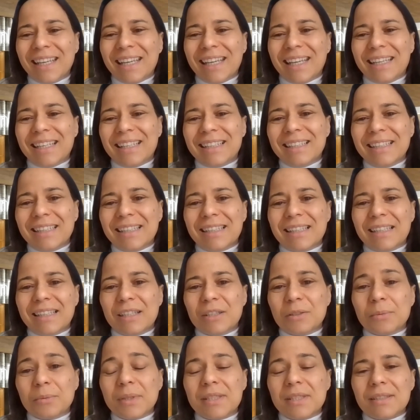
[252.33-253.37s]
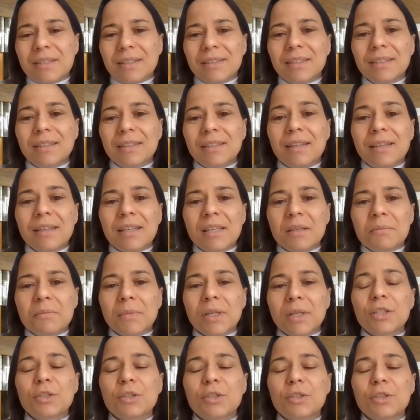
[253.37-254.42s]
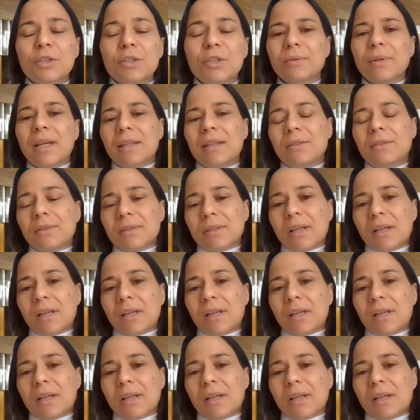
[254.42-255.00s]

And we started thinking much more together